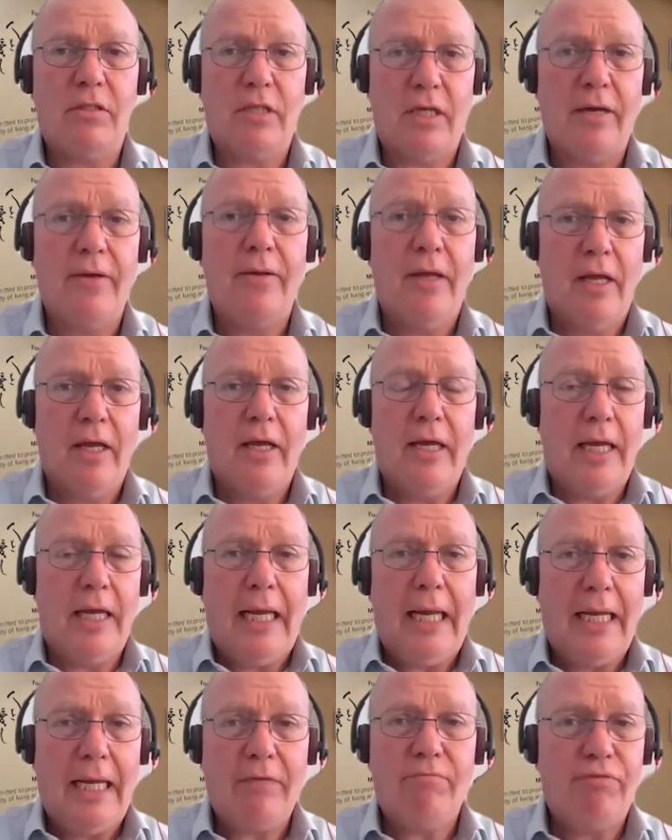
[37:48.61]
So
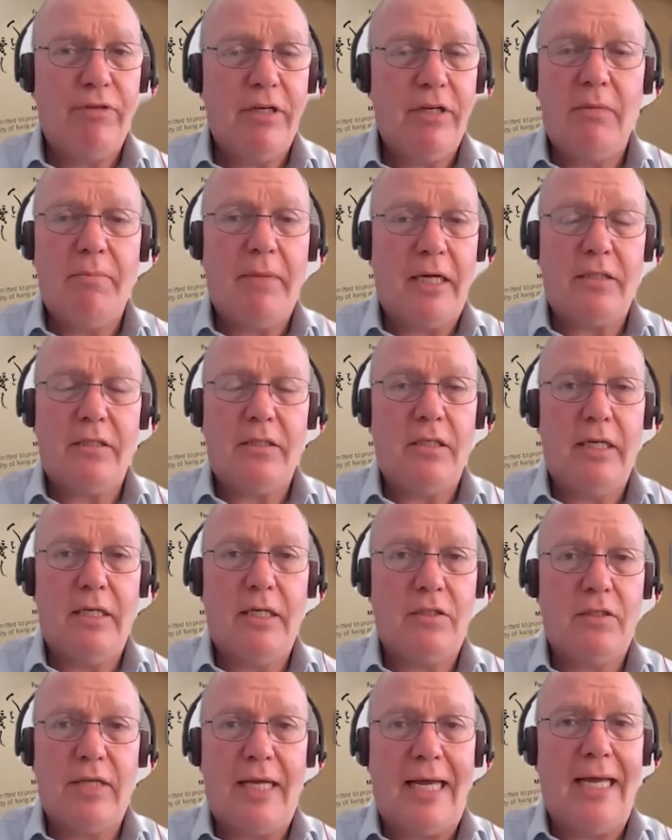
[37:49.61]
it pretty much
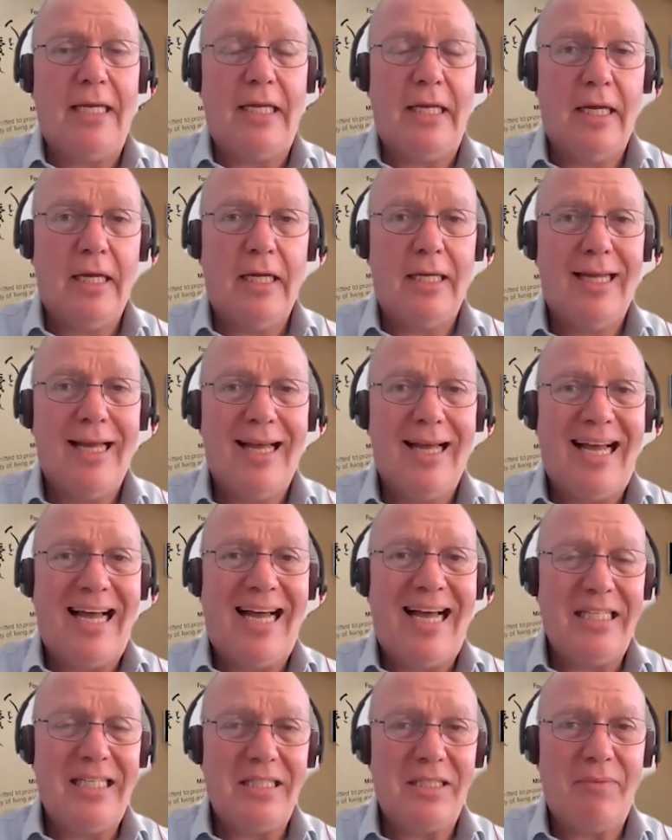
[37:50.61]
is any,
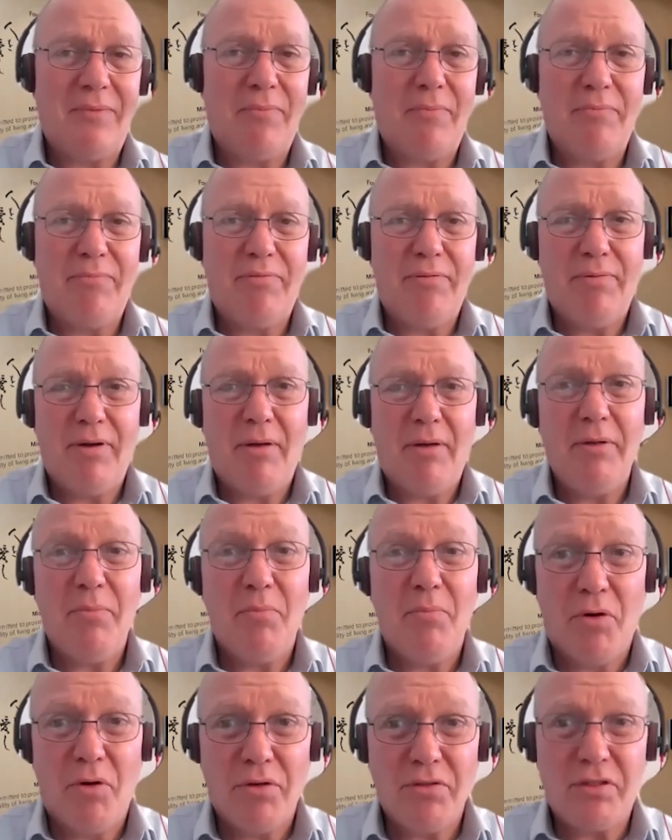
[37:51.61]
and probably
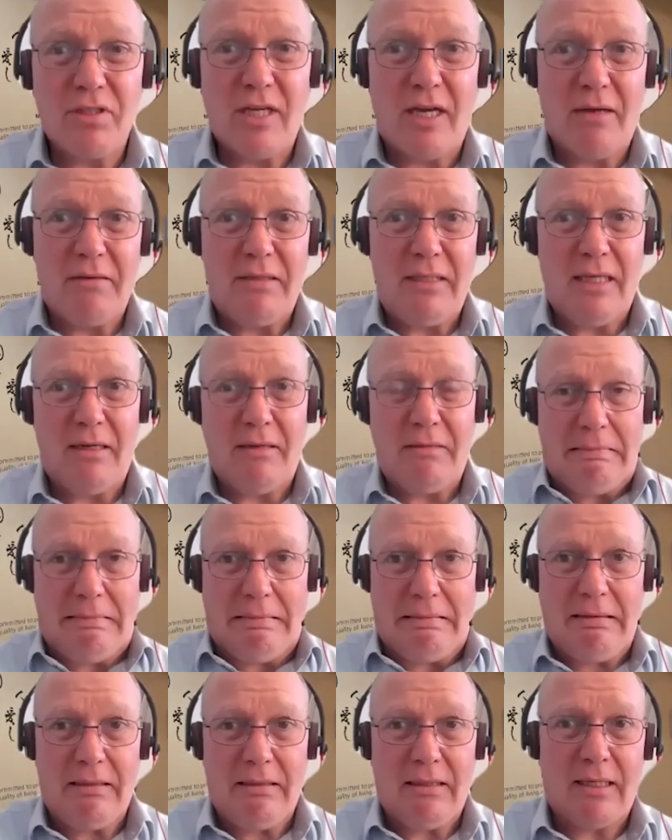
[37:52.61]
more so,
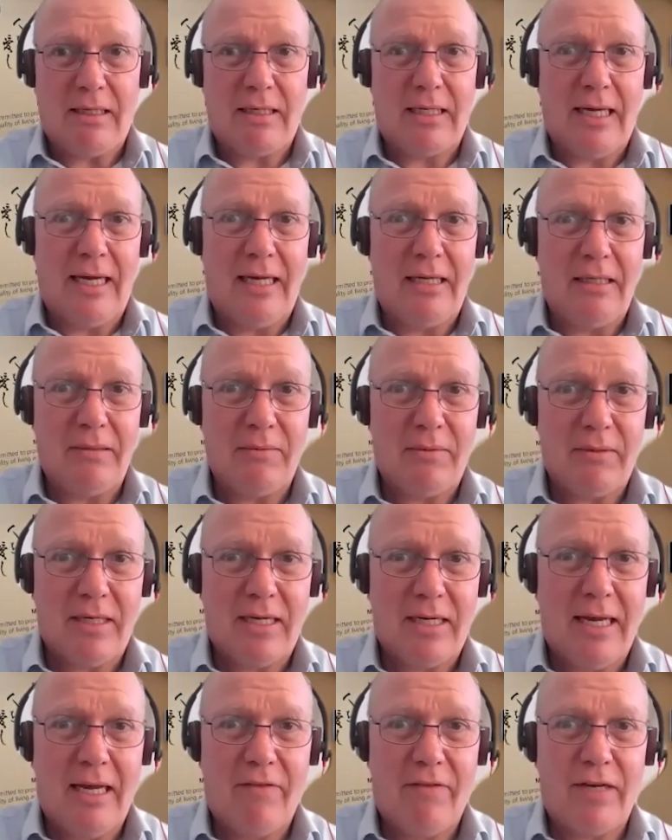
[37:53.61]
again,
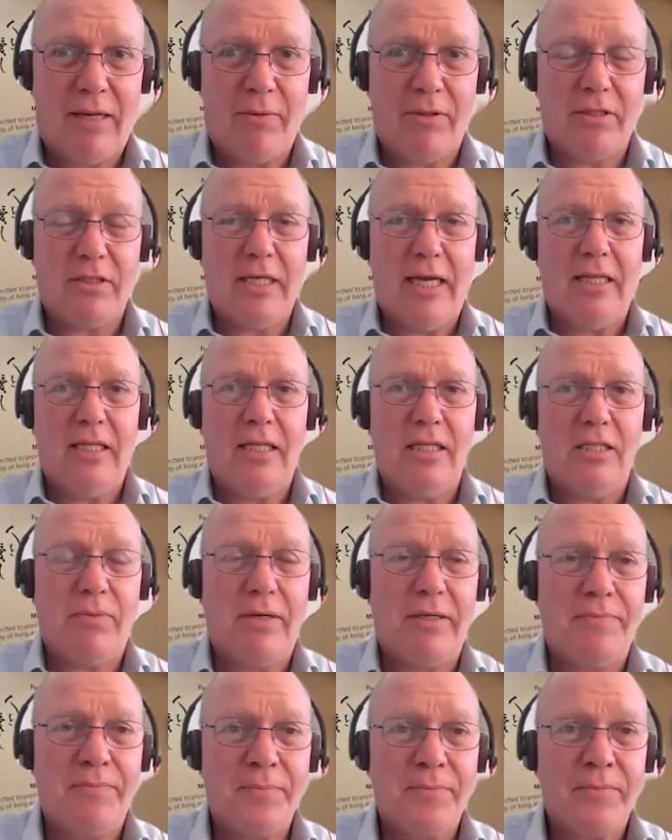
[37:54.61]
careful how I say this, but